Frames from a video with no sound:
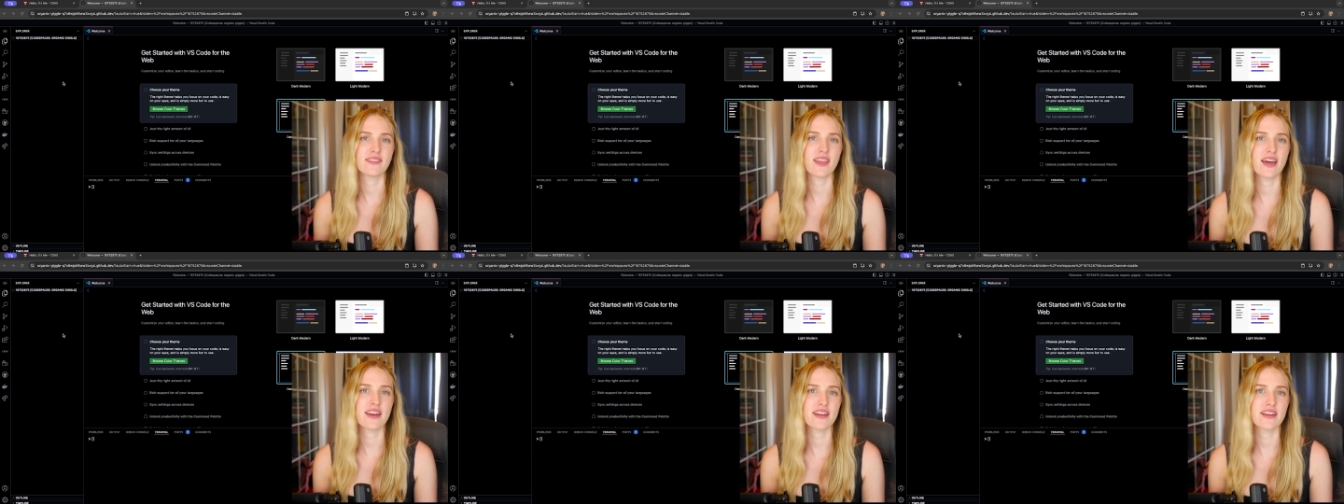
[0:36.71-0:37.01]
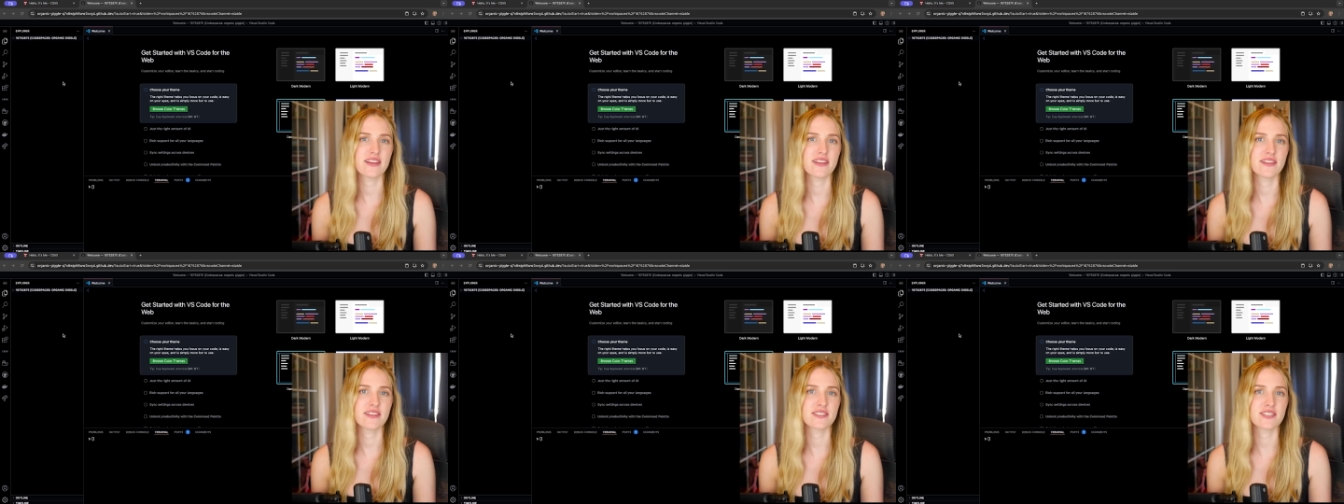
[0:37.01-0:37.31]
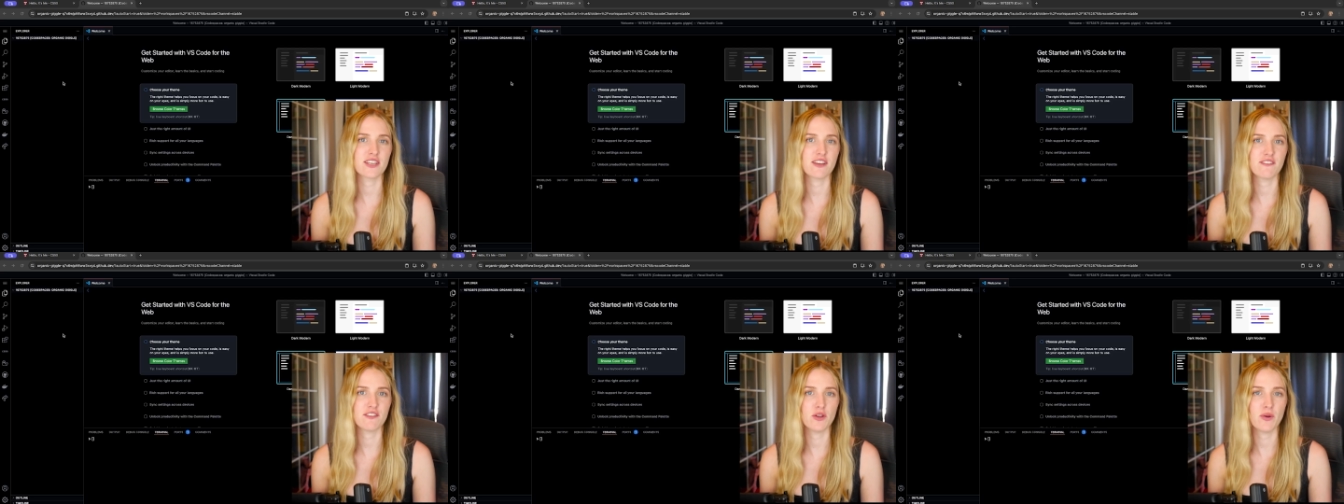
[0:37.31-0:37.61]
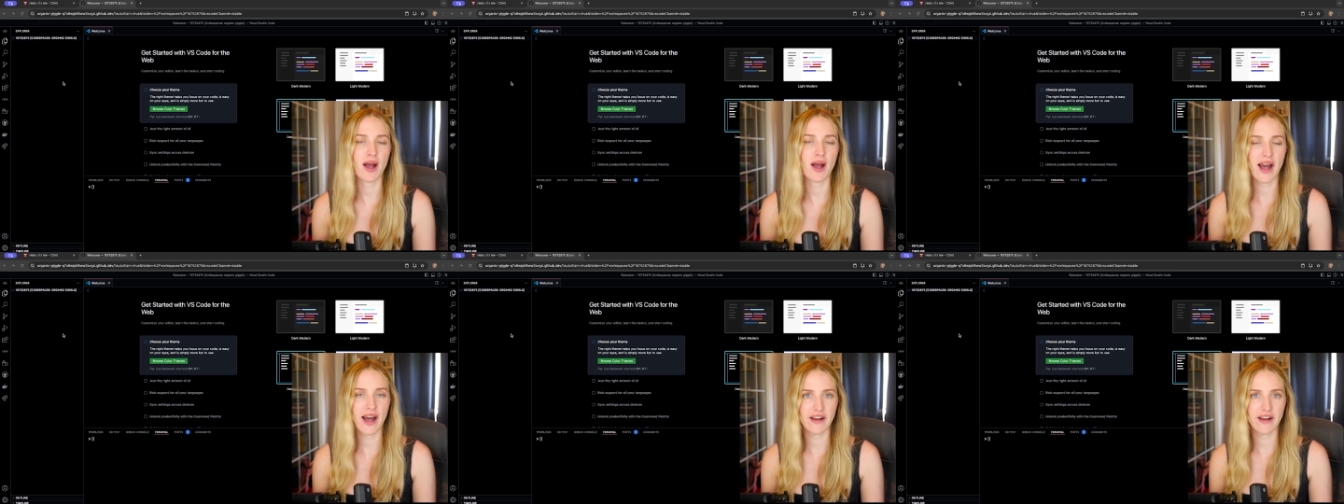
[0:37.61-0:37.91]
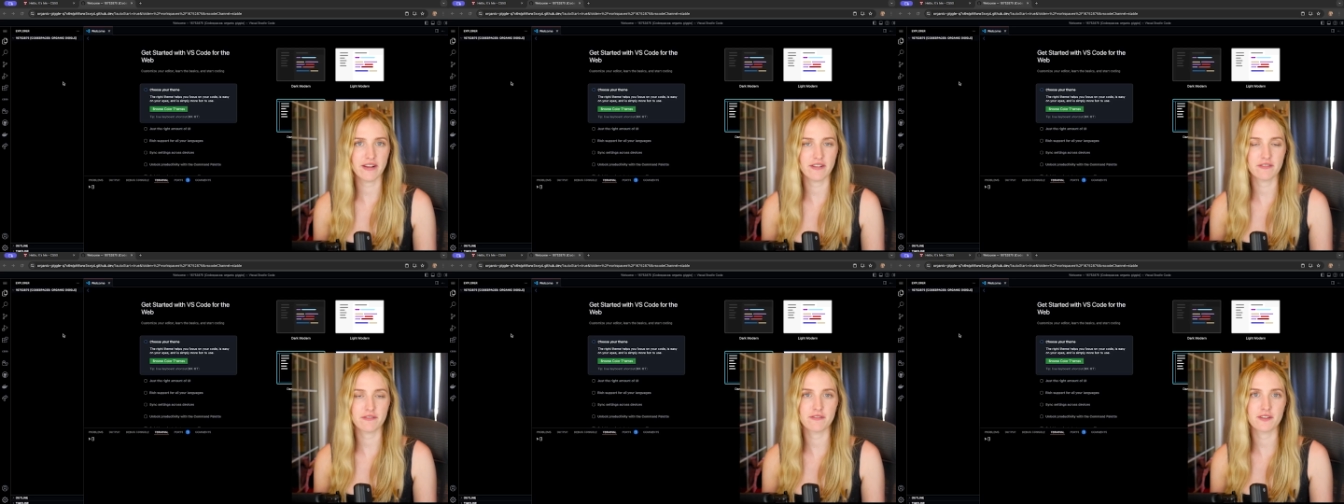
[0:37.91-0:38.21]
That is, if you
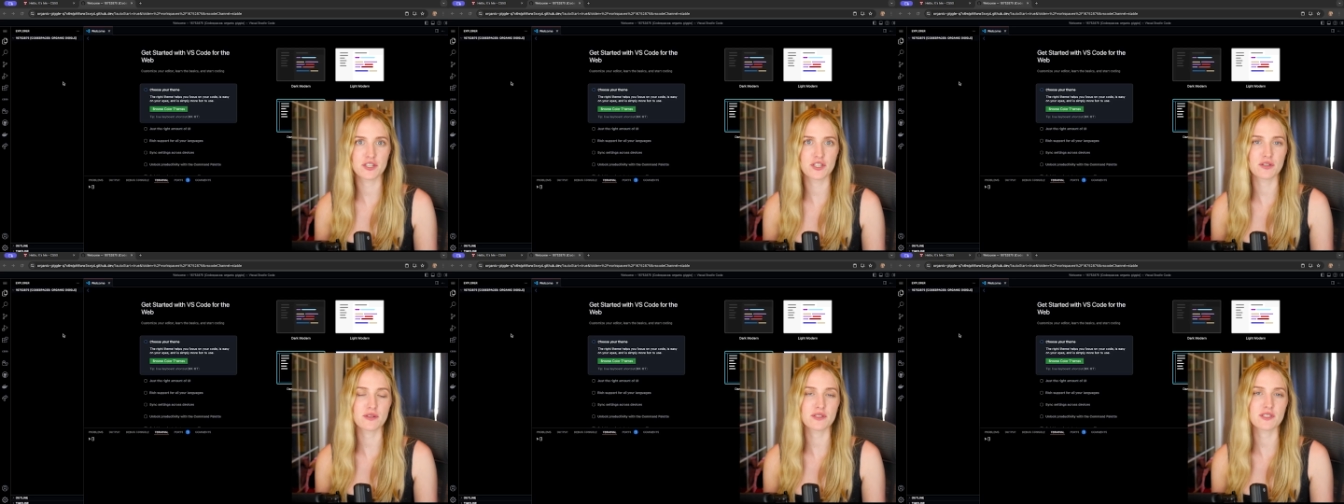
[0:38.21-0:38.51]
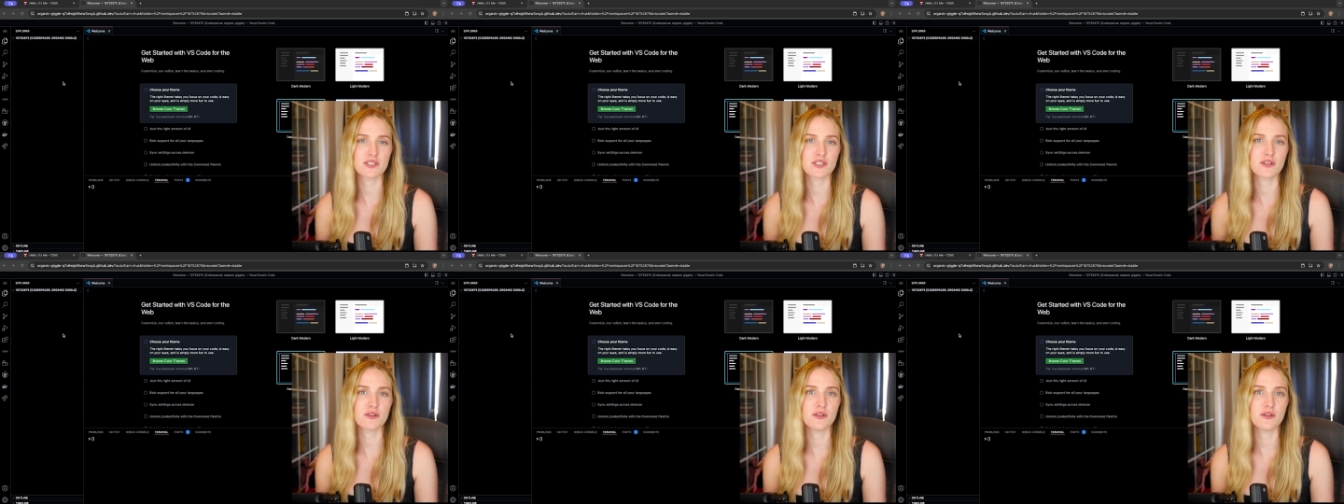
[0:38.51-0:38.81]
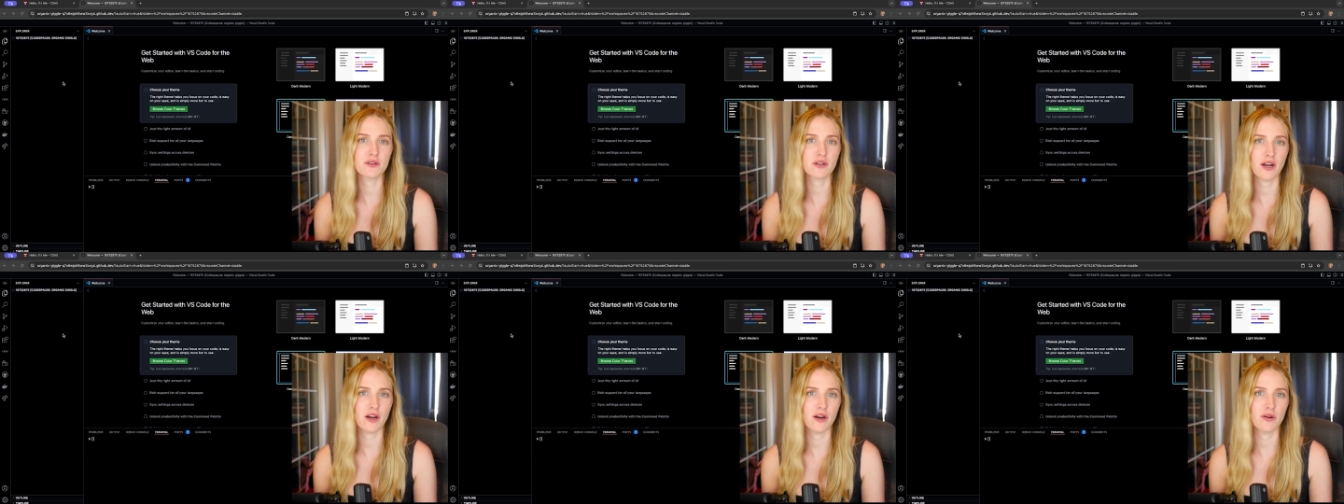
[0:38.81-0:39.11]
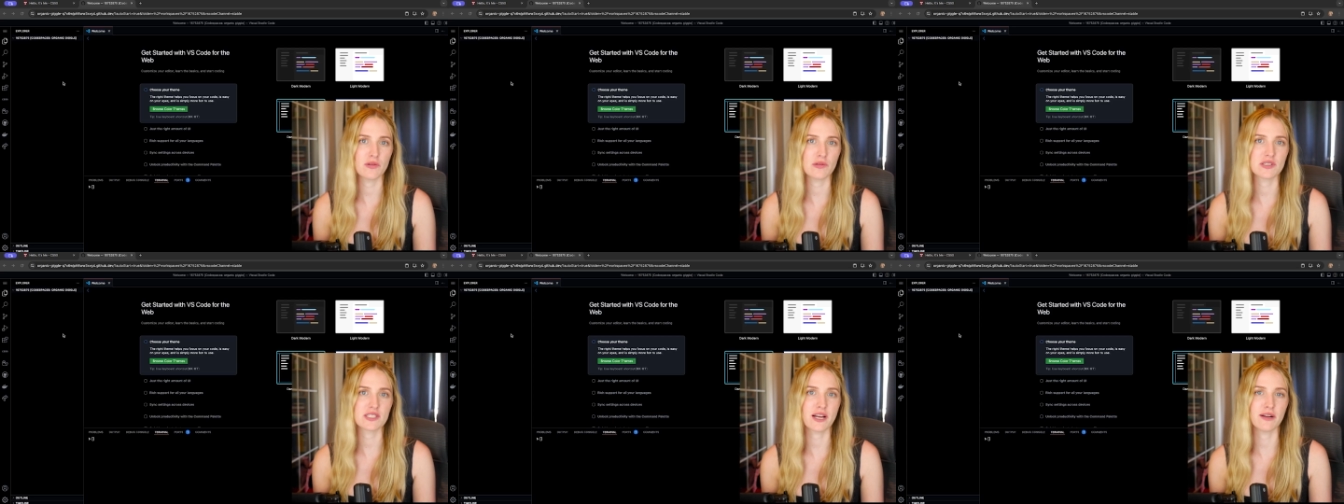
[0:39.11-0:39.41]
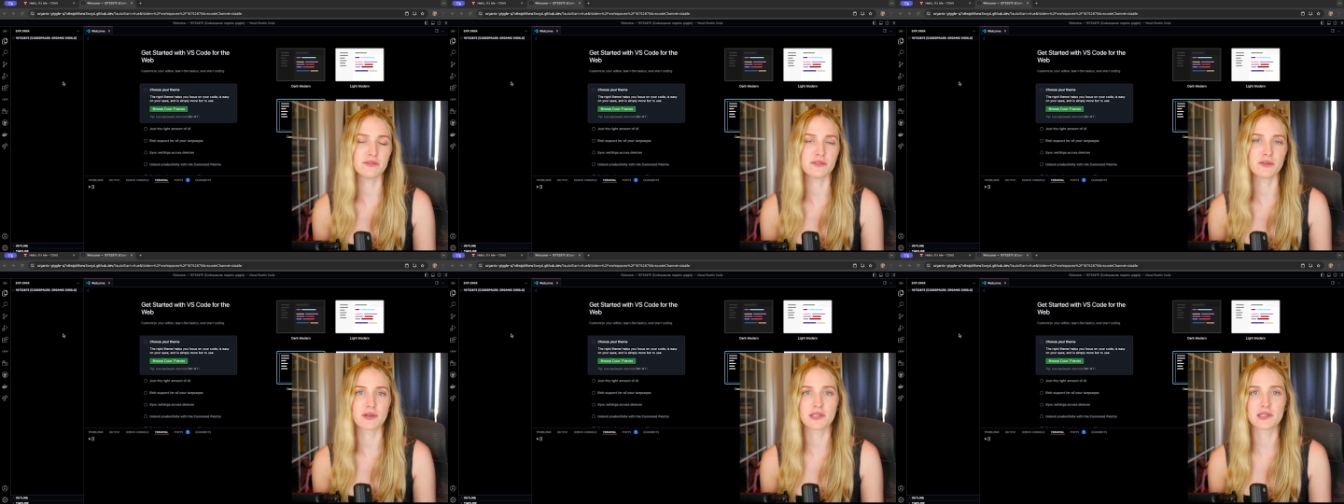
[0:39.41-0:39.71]
have Visual Studio Code
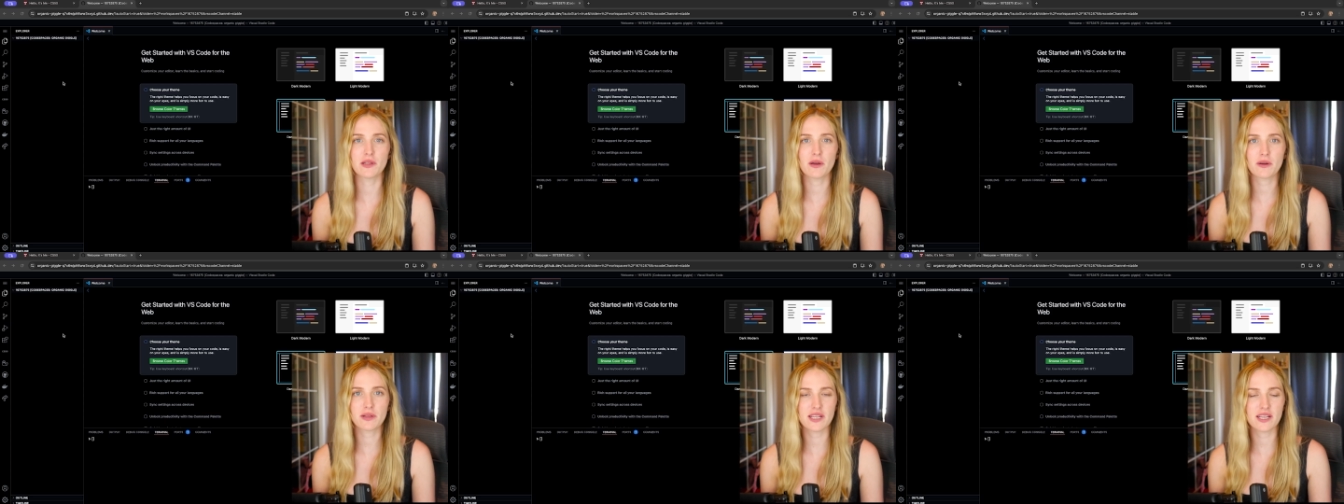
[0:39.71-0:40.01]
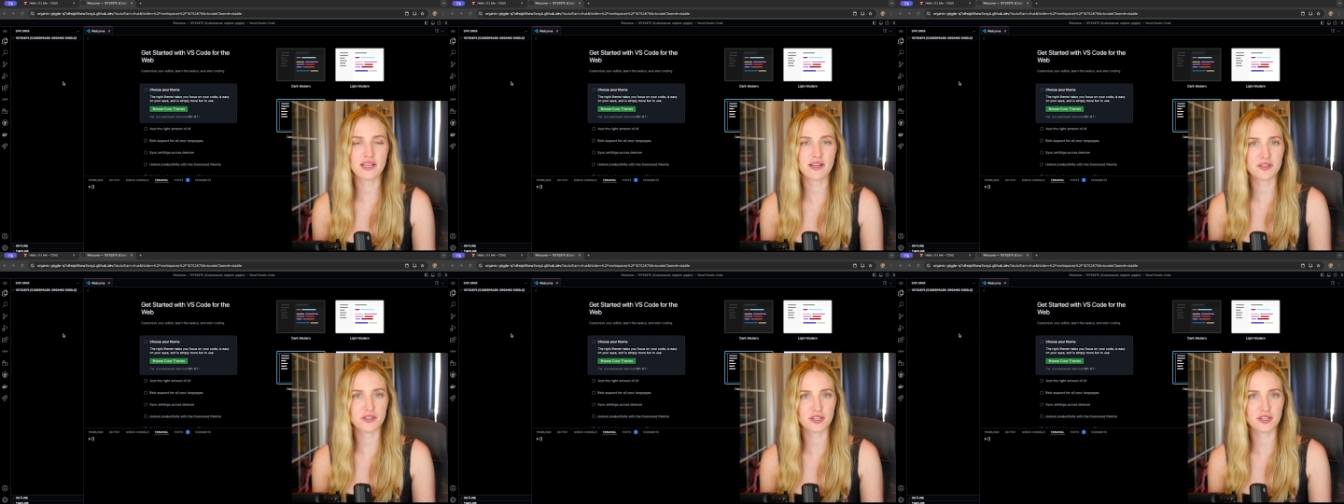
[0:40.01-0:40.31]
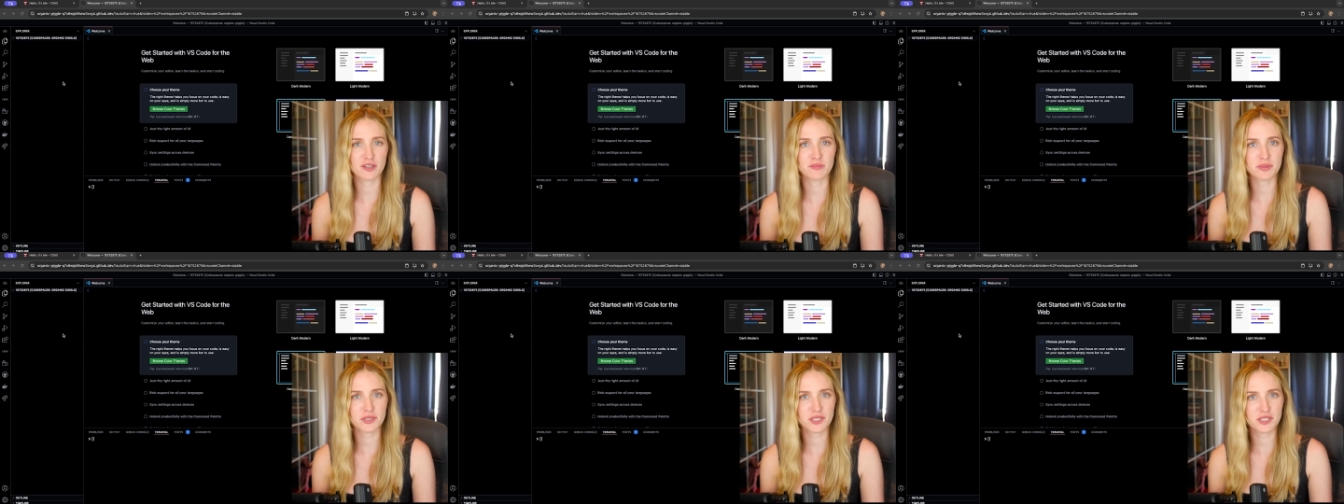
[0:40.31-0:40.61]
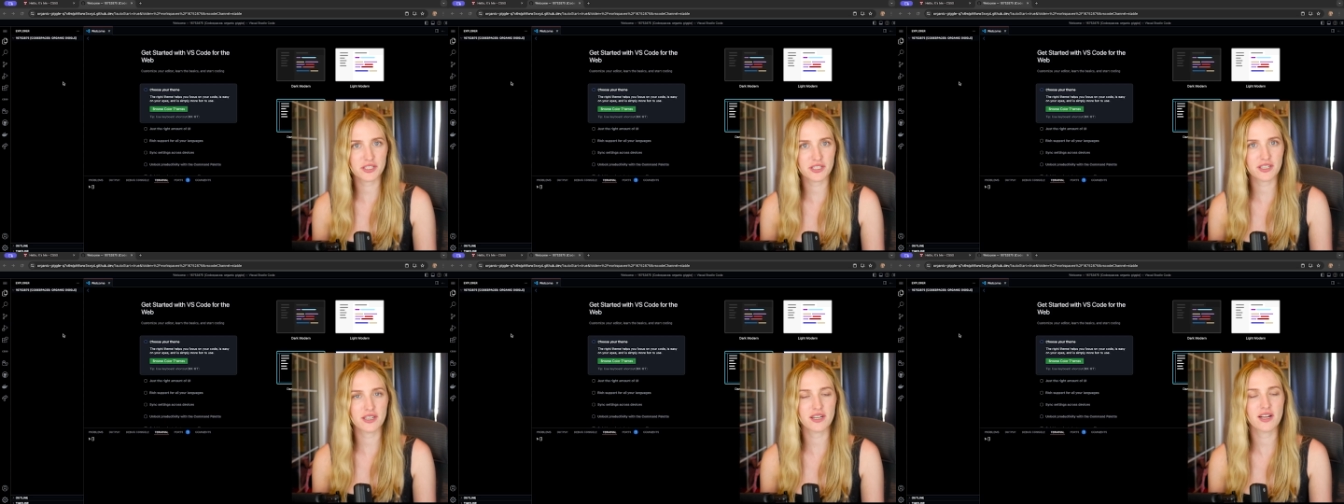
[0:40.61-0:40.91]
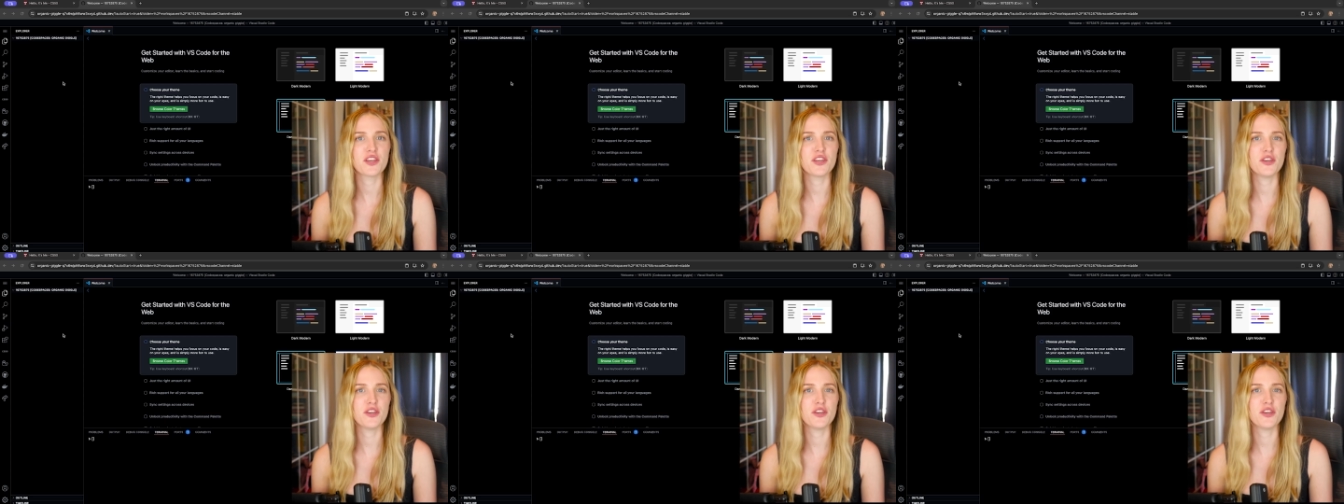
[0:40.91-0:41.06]
downloaded locally on your computer,